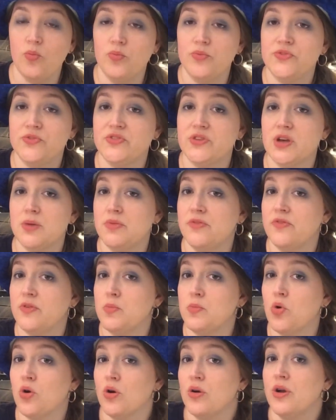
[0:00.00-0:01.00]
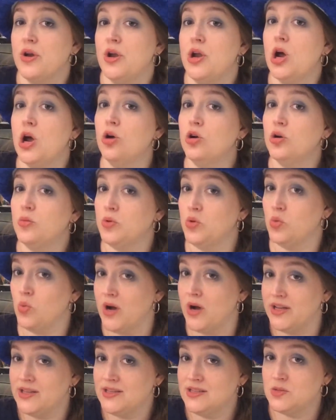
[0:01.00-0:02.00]
Some of the more notable
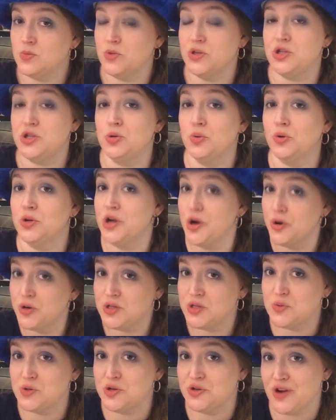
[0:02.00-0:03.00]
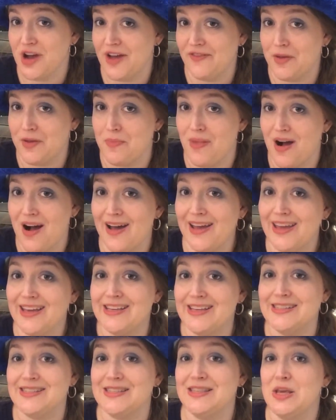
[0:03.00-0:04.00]
ones, which you will notice when driving by,
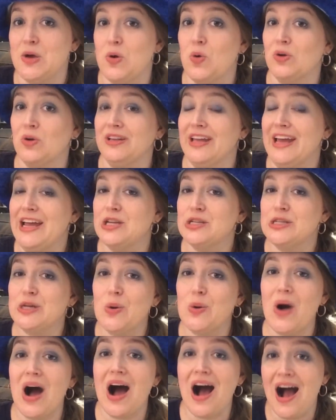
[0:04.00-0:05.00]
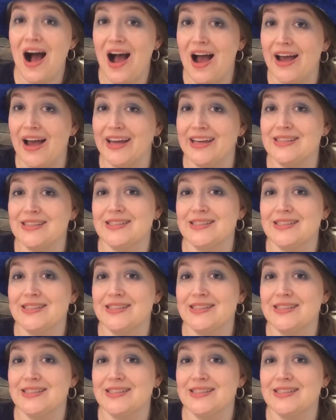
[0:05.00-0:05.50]
is the Orlando Eye.